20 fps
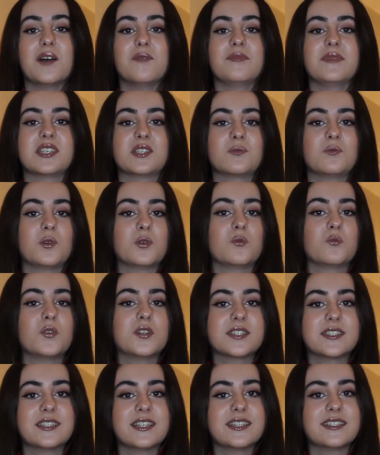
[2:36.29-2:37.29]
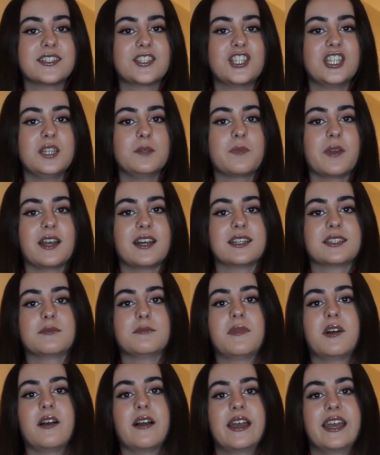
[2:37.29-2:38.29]
This one wasn't as cheap as
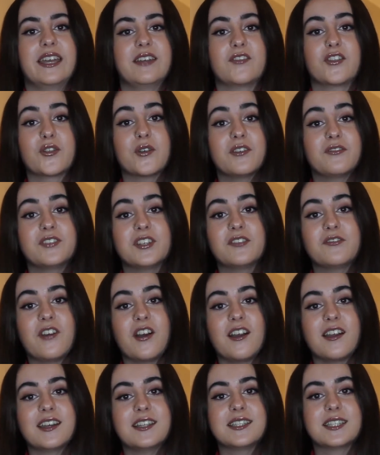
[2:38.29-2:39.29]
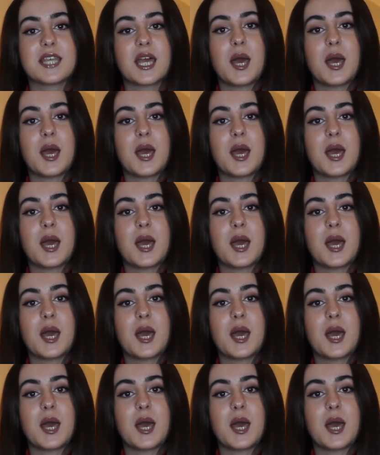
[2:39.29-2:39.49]
my thrifted finds,